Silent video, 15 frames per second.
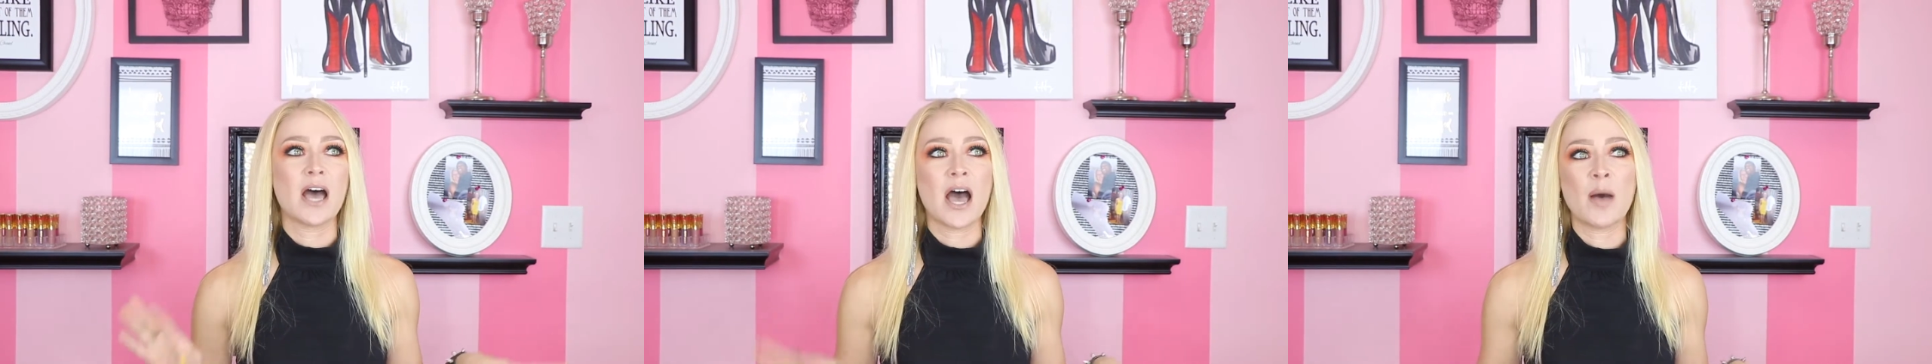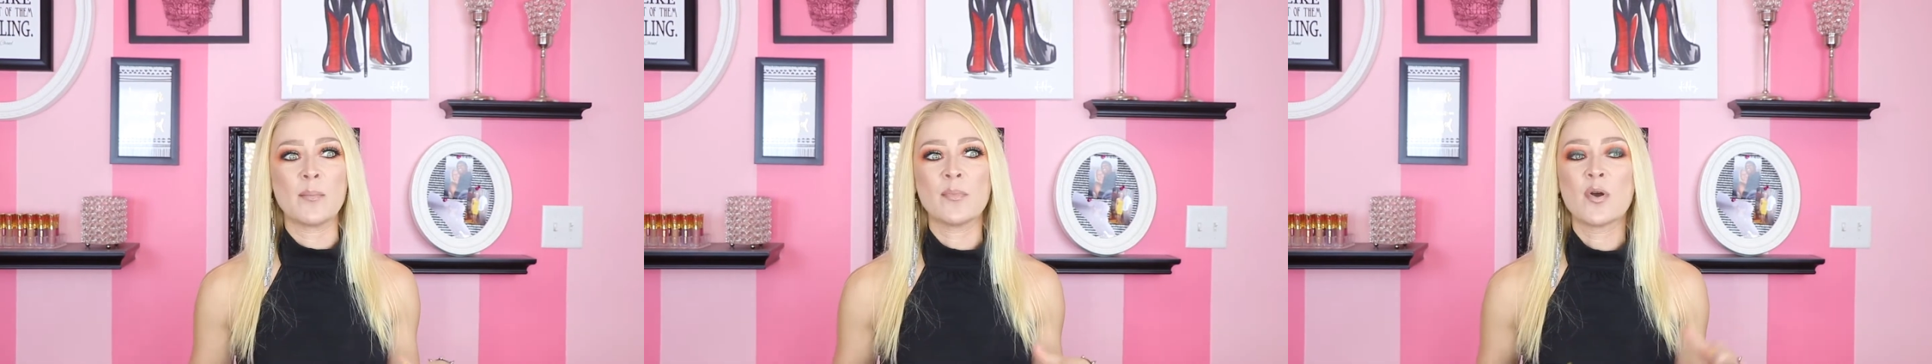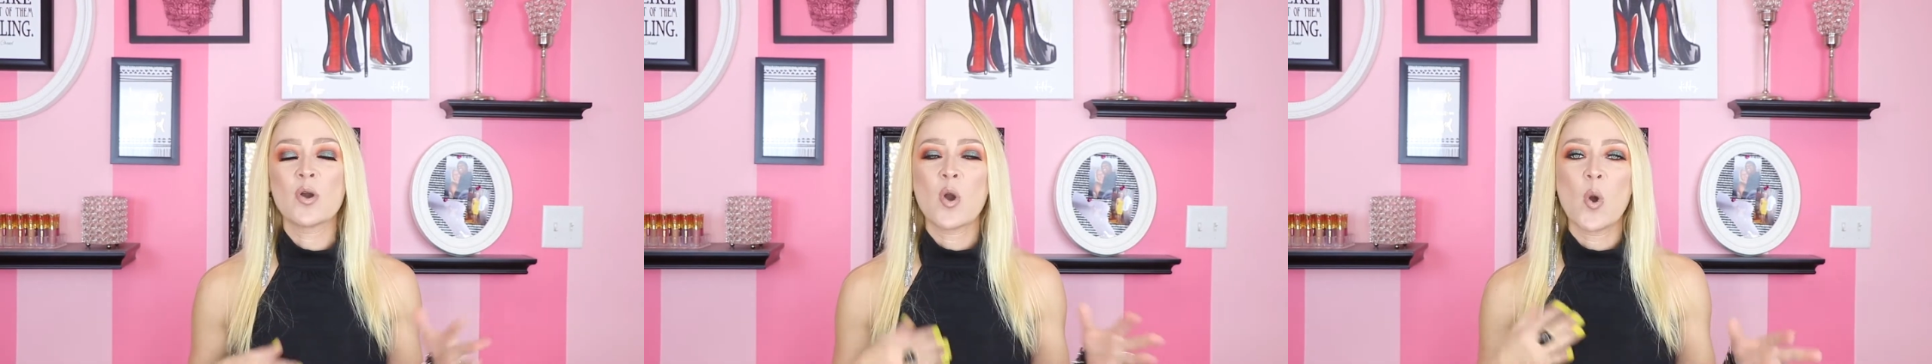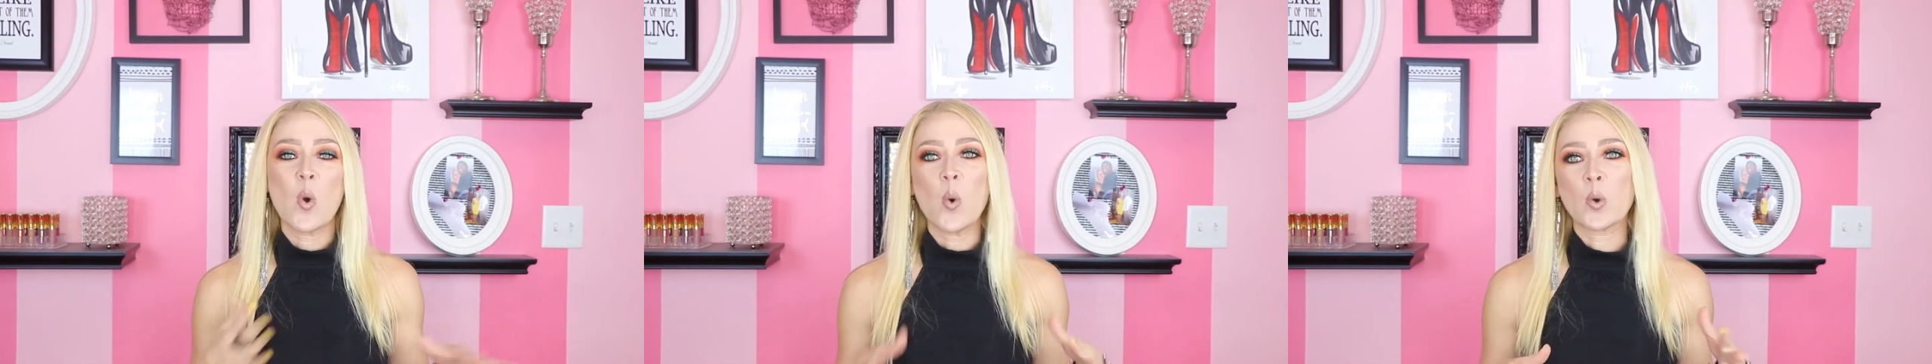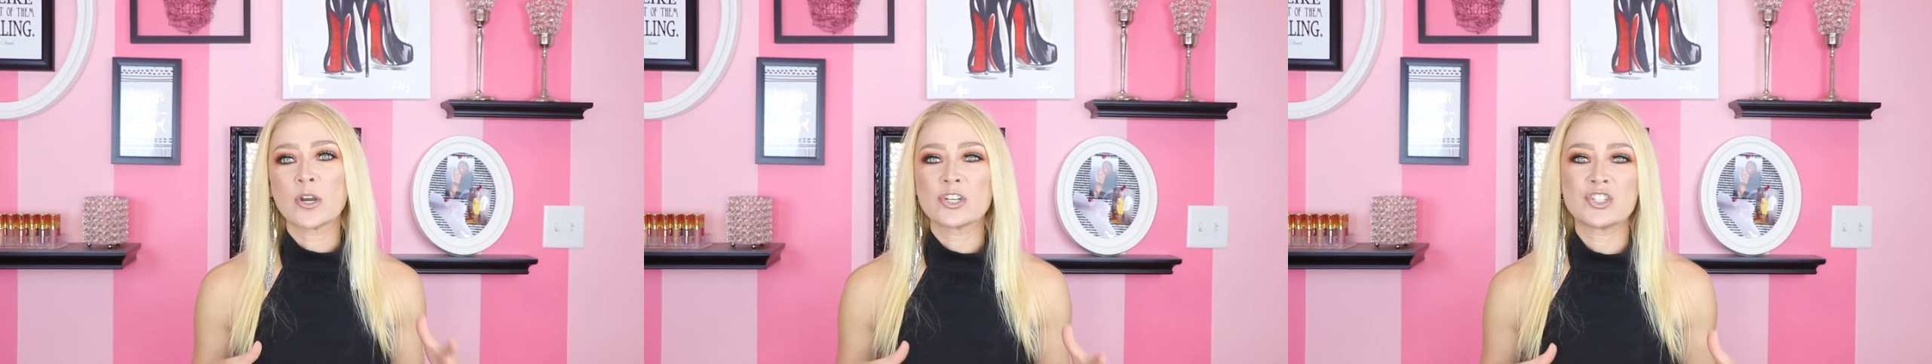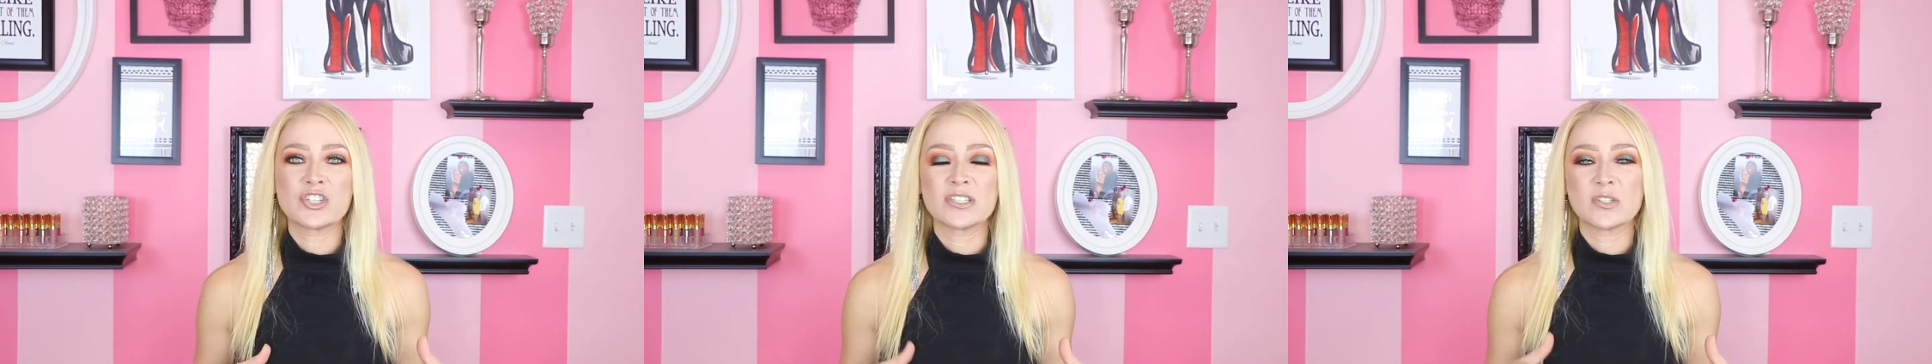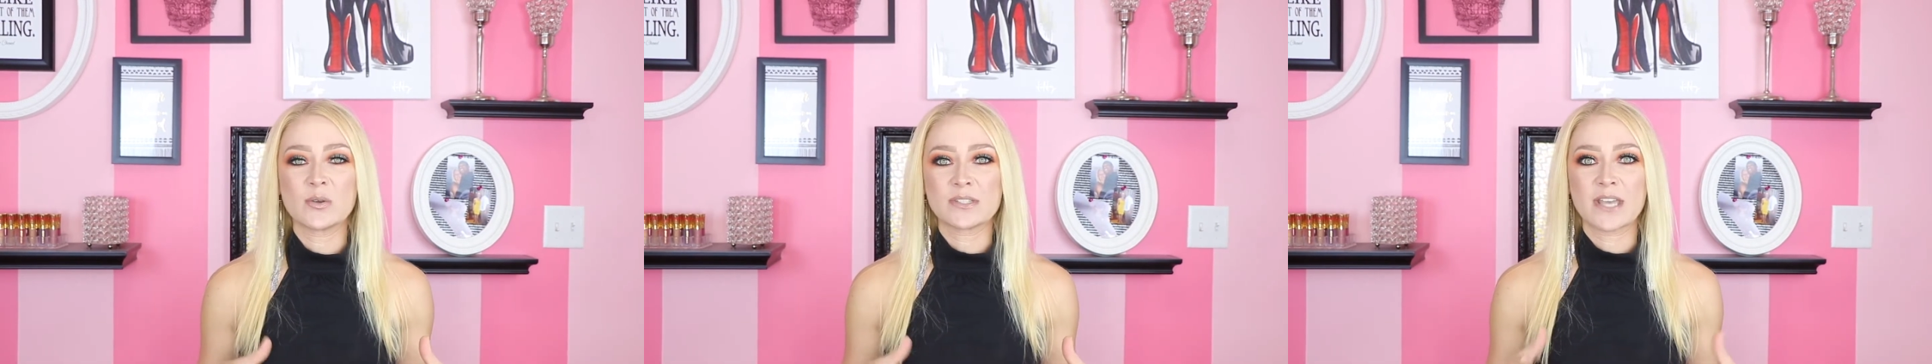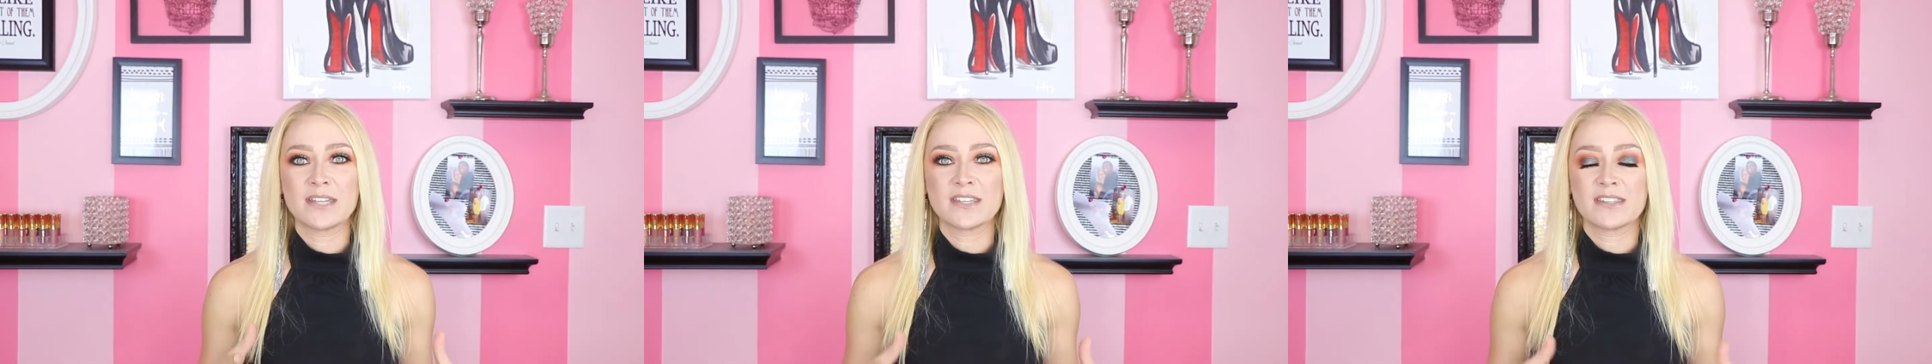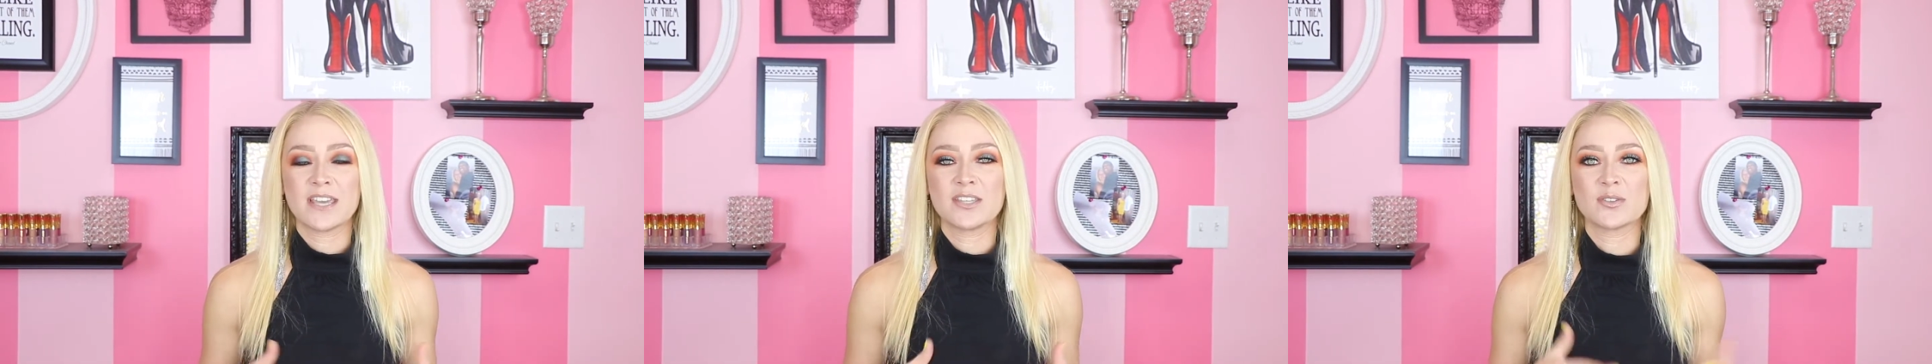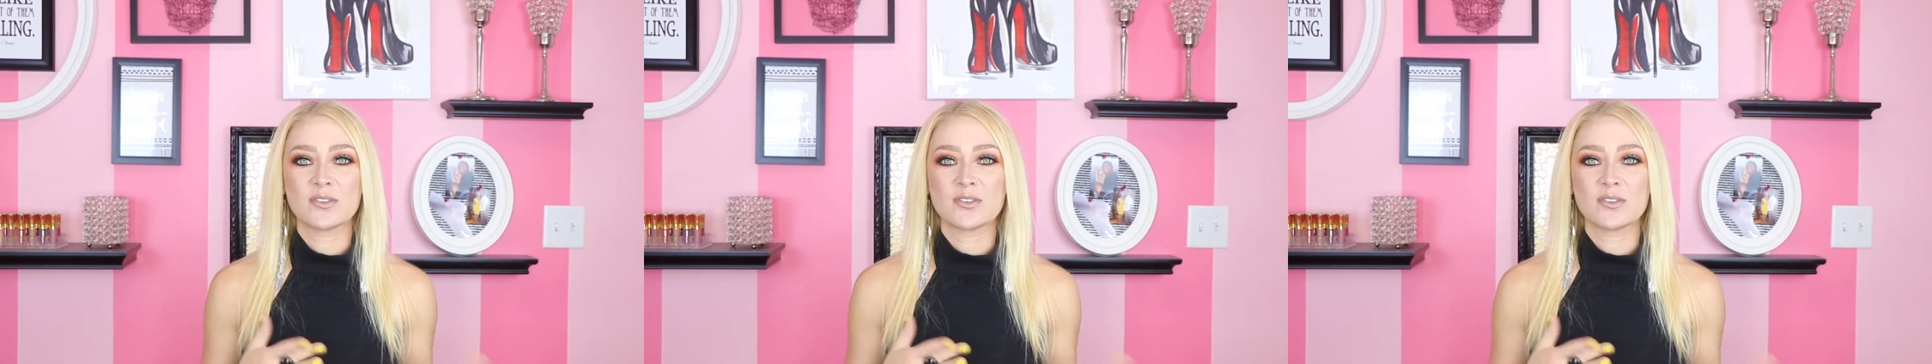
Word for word: um, oranges, those kinds of things.